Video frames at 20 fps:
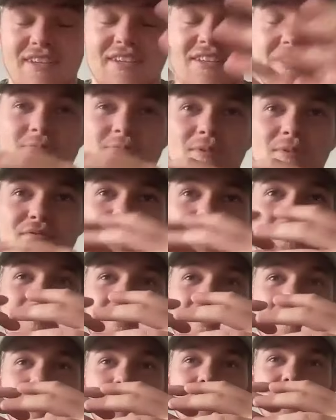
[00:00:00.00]
is with
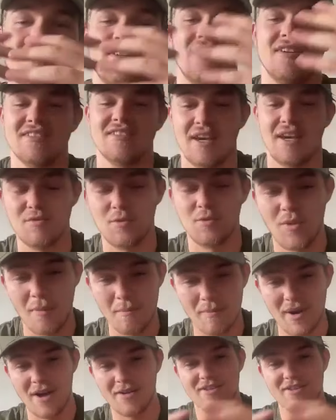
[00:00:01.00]
European music is everyone
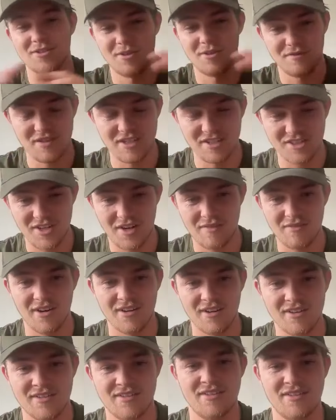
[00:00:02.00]
bounces off each other.
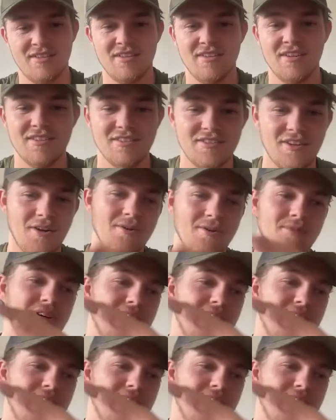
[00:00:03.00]
So